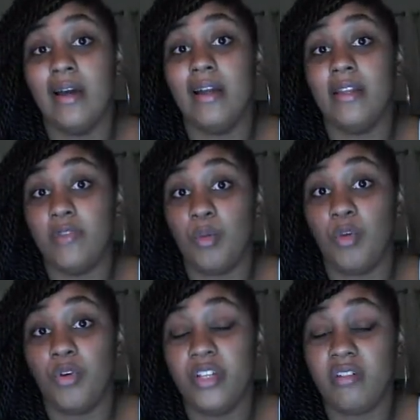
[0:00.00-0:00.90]
and never
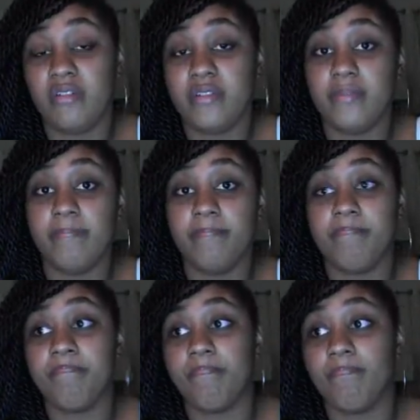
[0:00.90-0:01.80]
about theirs.
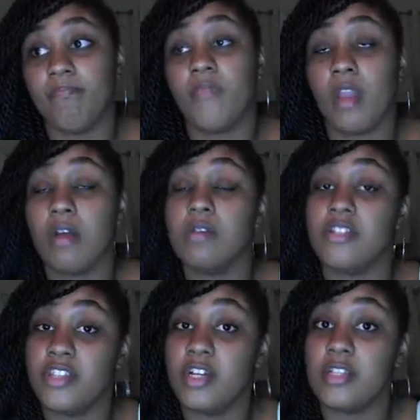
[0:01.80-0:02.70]
So
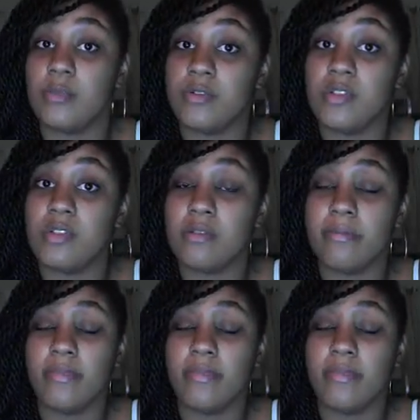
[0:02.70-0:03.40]
she thought about it.